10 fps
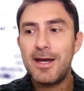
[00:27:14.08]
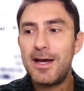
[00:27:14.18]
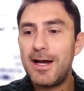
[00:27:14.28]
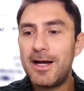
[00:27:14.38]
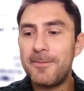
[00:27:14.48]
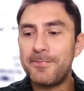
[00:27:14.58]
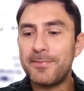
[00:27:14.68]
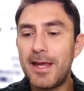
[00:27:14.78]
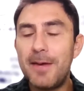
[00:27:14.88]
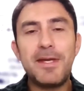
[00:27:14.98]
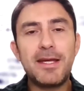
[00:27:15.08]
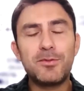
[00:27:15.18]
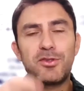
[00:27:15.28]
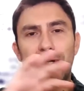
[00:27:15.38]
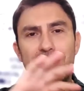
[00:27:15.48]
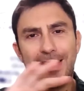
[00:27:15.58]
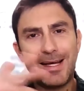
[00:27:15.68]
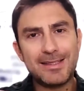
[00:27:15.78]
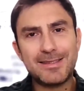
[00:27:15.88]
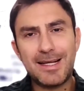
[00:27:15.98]
And being able to
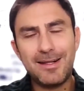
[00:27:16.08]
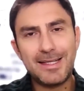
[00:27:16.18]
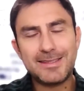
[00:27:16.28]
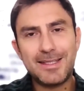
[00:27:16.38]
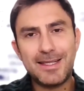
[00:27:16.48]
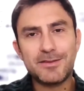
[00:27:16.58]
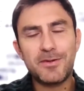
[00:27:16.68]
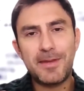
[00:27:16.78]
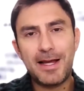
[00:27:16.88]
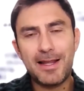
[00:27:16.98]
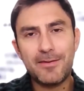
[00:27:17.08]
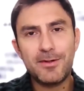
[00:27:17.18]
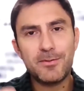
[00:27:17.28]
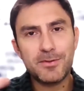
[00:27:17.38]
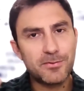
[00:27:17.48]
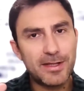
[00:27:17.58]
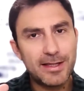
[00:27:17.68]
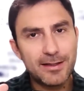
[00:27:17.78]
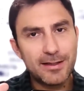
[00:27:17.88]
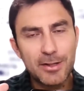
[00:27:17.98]
analyze things from that level, it was
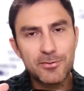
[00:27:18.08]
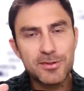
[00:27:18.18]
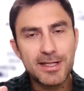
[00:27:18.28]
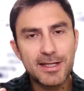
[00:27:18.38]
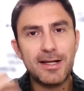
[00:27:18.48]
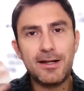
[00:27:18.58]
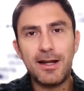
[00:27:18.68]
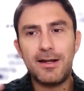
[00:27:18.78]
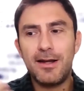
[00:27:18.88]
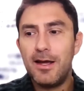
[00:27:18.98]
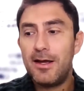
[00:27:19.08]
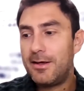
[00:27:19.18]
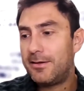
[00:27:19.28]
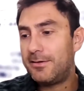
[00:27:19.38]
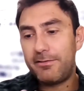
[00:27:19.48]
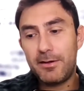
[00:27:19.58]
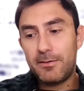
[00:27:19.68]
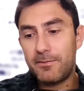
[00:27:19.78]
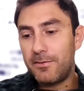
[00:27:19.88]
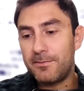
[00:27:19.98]
really interesting. And it
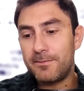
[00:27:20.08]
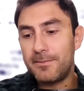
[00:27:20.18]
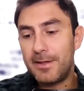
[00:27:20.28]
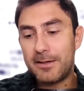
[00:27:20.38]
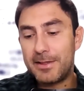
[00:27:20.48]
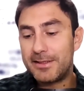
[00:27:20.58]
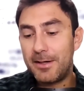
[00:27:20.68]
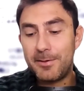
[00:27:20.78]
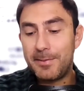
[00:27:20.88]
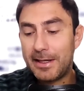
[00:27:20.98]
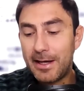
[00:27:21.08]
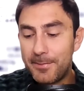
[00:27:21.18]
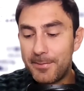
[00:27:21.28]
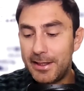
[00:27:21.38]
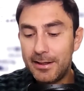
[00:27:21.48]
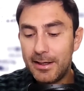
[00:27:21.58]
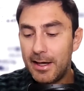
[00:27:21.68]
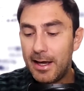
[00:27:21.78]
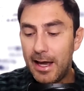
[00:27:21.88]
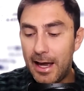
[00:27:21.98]
definitely, from like my time at my company
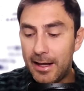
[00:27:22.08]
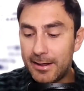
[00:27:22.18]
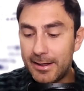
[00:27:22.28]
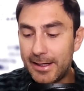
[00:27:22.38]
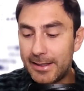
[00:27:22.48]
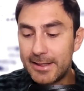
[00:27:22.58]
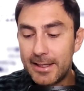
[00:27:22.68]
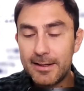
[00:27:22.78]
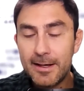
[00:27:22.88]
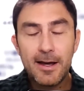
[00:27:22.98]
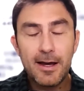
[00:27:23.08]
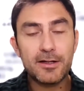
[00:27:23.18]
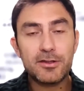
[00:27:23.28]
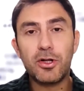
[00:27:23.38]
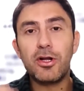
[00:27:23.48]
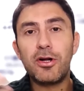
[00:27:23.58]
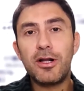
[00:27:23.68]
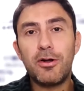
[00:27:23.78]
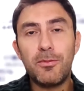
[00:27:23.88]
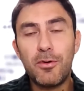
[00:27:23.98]
and at ANZ, I got to learn a
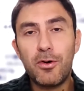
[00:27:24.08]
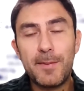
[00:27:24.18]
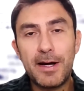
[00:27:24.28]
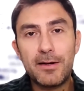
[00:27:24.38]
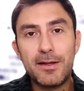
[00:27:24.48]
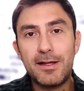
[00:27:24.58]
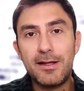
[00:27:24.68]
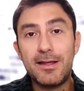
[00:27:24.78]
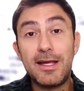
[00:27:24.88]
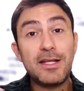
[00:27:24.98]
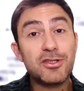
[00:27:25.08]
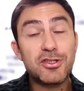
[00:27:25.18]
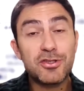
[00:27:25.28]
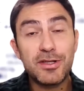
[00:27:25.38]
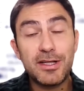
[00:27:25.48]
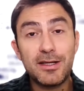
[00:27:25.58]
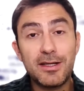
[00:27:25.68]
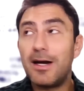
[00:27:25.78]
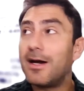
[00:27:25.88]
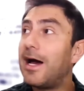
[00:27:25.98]
lot more about the industry,
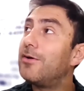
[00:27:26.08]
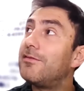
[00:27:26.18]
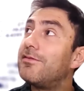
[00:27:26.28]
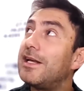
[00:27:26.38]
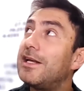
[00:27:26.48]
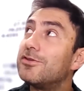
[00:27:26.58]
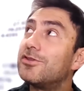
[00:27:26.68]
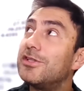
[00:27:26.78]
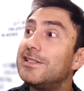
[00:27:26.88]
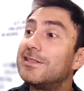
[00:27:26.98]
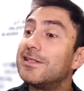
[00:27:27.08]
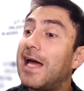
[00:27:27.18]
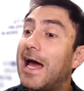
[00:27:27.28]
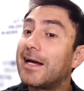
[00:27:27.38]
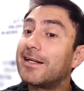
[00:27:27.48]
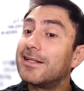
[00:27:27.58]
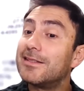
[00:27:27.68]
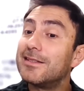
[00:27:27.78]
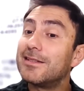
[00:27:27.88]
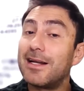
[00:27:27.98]
how different industries
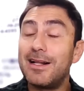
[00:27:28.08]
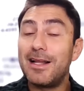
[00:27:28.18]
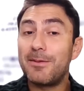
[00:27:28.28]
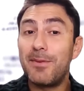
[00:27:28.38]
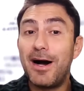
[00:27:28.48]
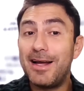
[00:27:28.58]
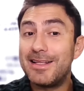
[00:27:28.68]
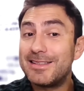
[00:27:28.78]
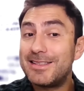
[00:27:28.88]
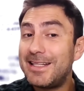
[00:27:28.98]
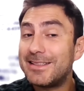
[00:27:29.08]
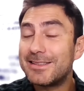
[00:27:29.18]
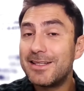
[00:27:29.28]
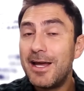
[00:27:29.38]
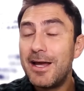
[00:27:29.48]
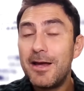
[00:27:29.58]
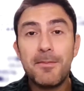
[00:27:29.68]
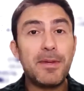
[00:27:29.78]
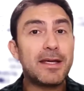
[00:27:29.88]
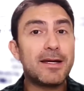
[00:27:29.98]
act kind of like behind the scenes.
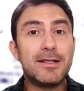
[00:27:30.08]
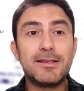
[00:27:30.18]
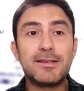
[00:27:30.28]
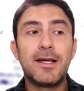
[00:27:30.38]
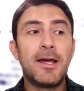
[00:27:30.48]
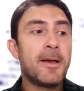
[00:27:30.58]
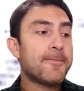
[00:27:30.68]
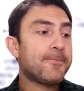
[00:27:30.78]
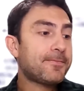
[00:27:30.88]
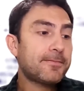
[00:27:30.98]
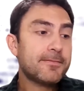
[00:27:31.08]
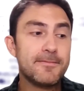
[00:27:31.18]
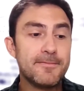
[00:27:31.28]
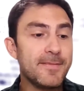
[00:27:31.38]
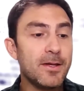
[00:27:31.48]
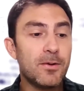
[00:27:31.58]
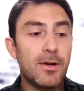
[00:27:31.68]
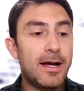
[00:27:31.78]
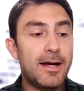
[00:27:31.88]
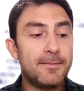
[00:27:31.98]
Because
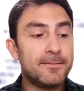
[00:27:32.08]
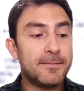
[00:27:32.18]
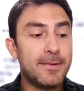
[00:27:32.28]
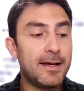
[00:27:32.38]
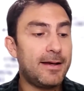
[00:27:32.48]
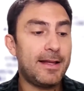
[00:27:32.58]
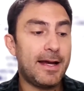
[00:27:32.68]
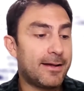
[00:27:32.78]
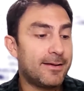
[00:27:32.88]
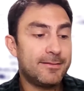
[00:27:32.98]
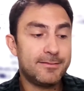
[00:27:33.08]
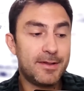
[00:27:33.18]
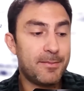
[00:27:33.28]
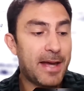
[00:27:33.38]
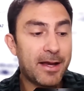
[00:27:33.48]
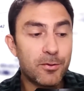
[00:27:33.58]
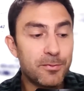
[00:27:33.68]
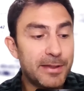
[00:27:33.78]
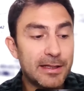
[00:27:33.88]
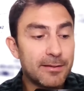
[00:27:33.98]
like, the bank
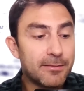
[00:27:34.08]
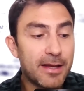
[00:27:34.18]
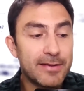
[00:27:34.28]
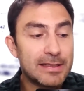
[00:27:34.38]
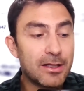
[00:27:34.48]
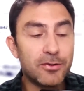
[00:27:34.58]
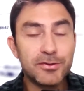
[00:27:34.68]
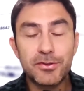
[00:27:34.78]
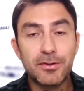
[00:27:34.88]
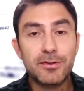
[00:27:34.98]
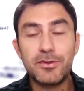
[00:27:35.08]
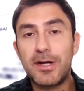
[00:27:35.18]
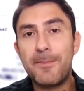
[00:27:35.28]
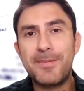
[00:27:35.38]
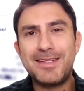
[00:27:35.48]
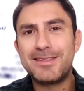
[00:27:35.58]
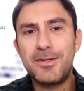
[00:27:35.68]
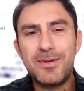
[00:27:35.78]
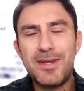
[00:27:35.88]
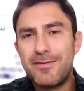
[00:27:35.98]
would be giving loans to companies that
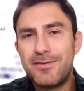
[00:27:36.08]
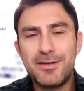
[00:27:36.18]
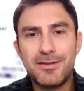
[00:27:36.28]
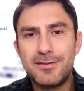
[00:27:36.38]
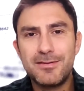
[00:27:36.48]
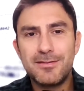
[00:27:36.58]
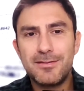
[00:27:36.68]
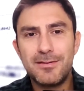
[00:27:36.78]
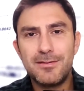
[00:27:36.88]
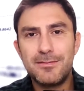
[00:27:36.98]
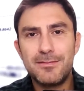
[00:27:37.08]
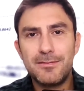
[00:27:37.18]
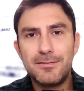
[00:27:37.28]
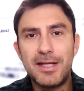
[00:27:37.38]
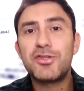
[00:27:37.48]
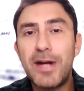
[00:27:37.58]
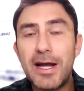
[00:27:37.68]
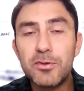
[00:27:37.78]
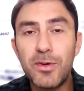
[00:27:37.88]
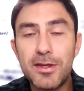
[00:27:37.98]
you never
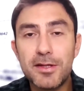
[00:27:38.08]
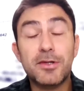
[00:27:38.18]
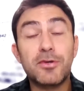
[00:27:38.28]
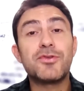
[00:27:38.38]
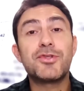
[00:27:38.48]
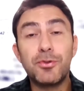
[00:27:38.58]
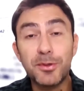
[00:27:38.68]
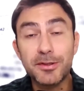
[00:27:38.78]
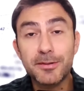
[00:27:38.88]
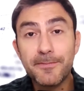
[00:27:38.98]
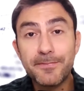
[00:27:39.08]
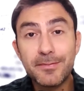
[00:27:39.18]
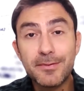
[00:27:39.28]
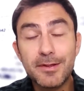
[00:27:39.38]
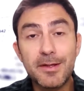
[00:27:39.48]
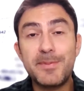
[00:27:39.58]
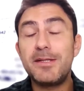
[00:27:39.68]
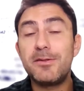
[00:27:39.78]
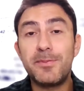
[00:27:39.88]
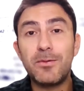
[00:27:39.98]
interact with as a consumer. The
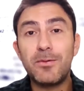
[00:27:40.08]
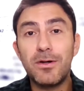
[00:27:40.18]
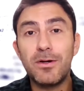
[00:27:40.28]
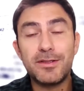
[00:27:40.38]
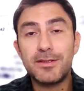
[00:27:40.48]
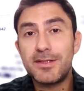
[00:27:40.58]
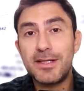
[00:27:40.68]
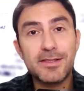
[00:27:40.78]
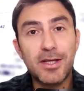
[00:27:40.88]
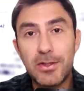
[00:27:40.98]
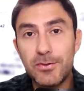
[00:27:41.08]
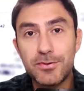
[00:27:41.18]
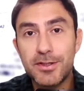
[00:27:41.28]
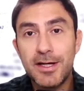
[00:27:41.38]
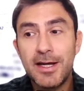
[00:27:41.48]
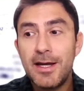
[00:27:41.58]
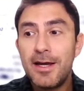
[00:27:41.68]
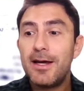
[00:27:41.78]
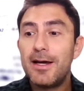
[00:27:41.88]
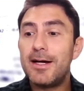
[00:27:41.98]
B2B world is huge.
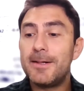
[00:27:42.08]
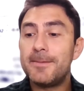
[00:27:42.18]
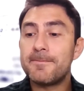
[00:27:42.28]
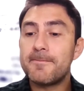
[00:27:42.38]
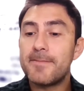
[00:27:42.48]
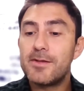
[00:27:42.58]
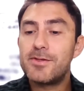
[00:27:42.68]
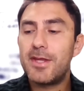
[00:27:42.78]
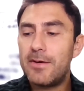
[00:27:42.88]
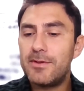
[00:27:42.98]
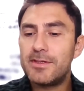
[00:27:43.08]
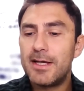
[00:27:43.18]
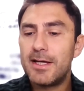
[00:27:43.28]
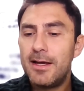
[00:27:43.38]
So that was